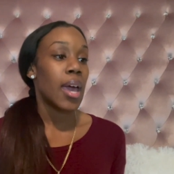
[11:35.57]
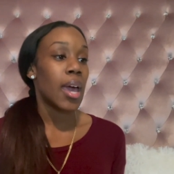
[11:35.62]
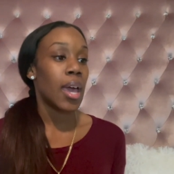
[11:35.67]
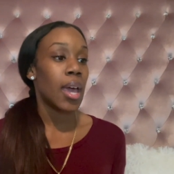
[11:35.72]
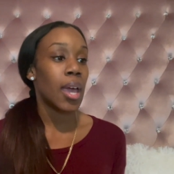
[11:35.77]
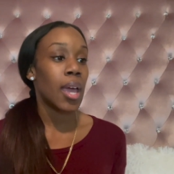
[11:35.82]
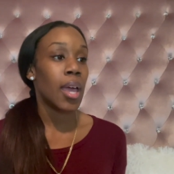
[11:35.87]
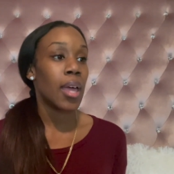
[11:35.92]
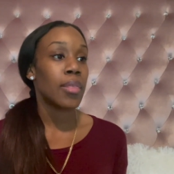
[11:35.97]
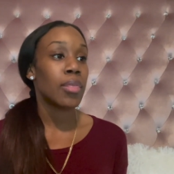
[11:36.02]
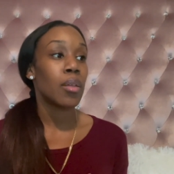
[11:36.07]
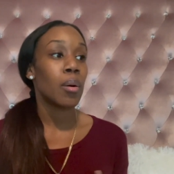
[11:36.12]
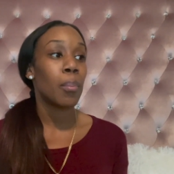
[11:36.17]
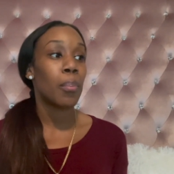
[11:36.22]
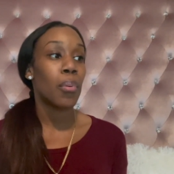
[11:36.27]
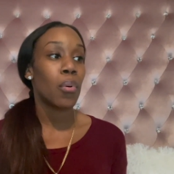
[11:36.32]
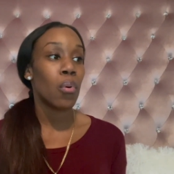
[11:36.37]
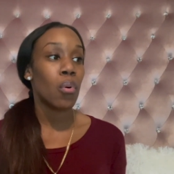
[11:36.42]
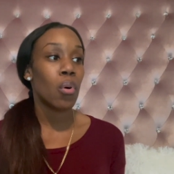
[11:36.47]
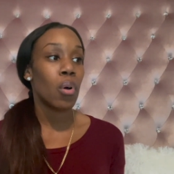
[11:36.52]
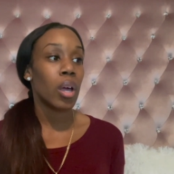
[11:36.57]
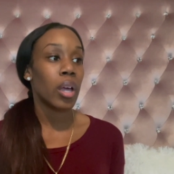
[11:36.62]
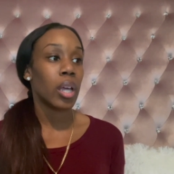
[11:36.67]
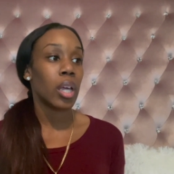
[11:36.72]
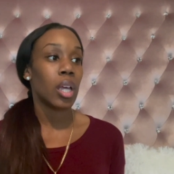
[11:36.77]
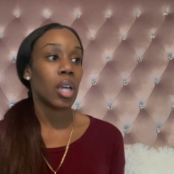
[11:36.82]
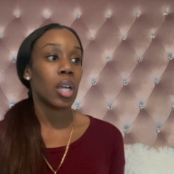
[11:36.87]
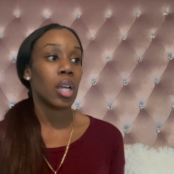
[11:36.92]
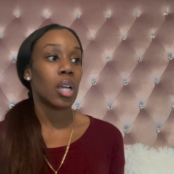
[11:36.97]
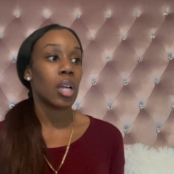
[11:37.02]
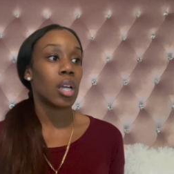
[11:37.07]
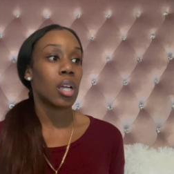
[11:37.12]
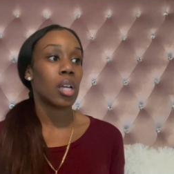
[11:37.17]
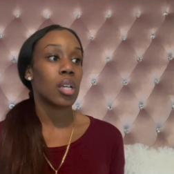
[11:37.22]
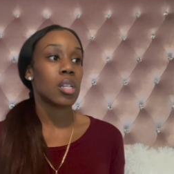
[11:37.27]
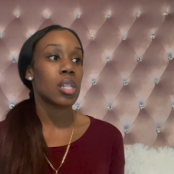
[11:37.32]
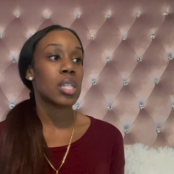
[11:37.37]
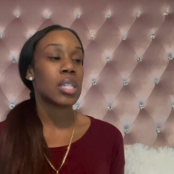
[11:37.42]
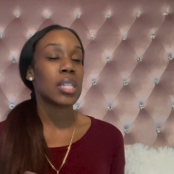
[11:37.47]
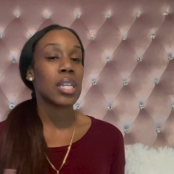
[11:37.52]
And the boy
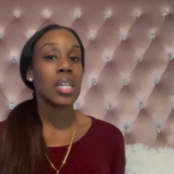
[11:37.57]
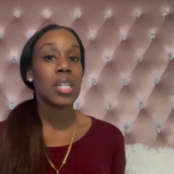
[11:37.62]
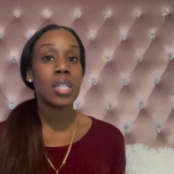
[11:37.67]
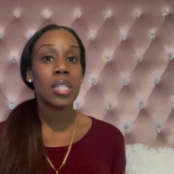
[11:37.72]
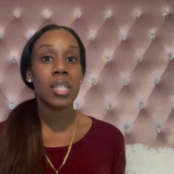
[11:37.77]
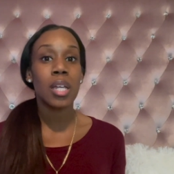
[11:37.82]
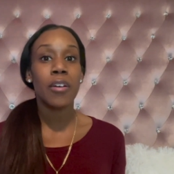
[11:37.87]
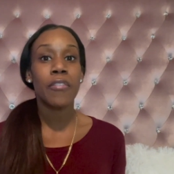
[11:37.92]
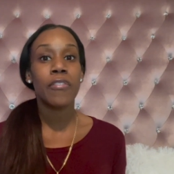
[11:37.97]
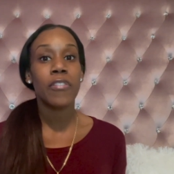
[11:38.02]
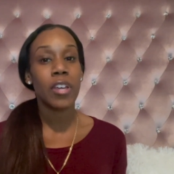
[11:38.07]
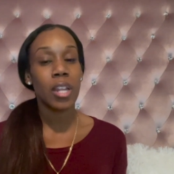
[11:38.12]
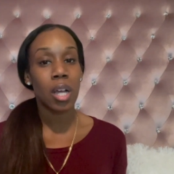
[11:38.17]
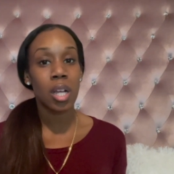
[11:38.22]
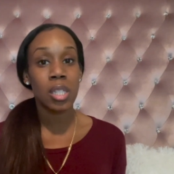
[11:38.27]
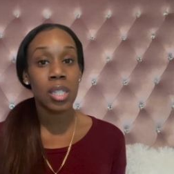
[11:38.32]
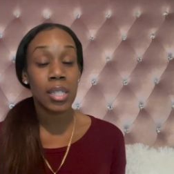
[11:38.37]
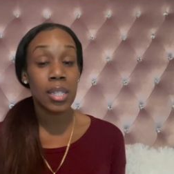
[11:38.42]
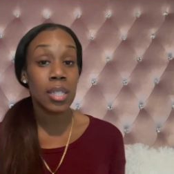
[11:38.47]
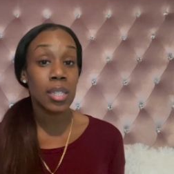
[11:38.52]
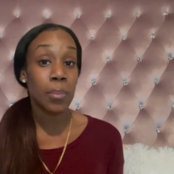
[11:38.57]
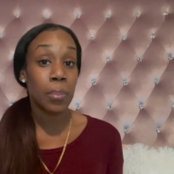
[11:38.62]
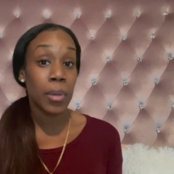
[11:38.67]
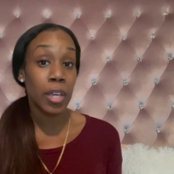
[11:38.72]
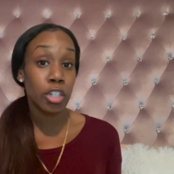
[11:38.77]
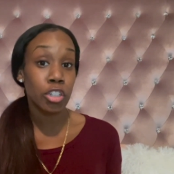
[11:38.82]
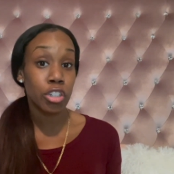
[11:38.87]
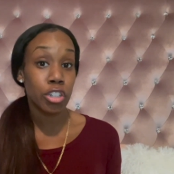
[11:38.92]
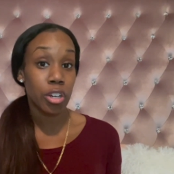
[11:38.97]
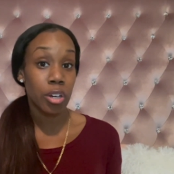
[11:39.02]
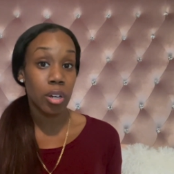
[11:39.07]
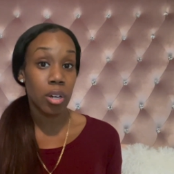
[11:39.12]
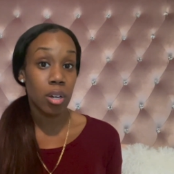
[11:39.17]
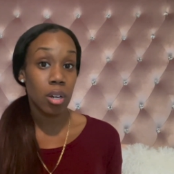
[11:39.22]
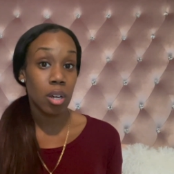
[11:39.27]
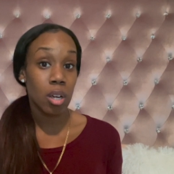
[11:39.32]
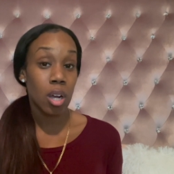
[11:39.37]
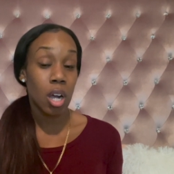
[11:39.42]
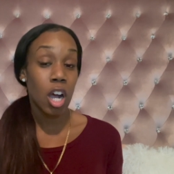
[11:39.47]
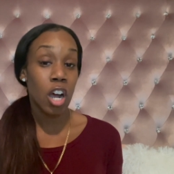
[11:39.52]
sends a picture
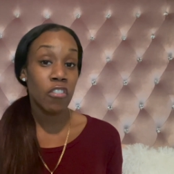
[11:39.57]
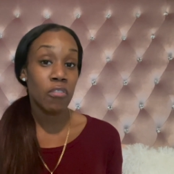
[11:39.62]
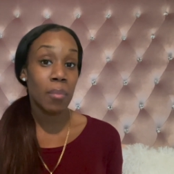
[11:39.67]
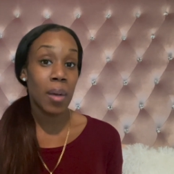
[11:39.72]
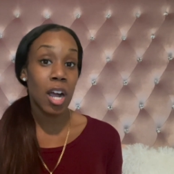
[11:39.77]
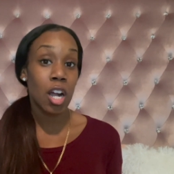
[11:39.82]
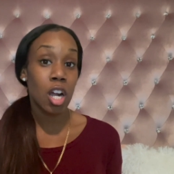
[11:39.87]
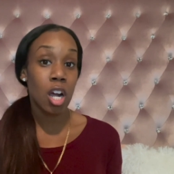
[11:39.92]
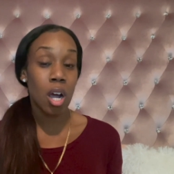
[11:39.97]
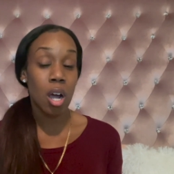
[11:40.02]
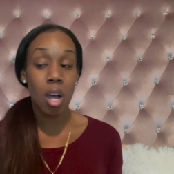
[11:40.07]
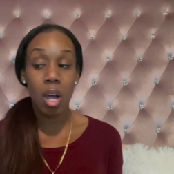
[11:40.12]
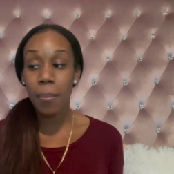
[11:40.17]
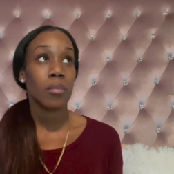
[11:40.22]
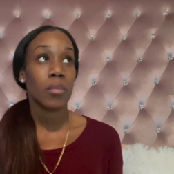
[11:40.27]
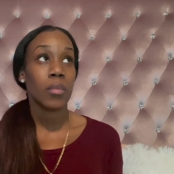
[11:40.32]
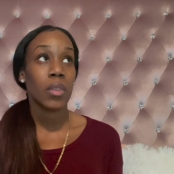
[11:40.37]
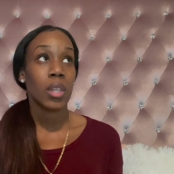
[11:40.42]
of my car.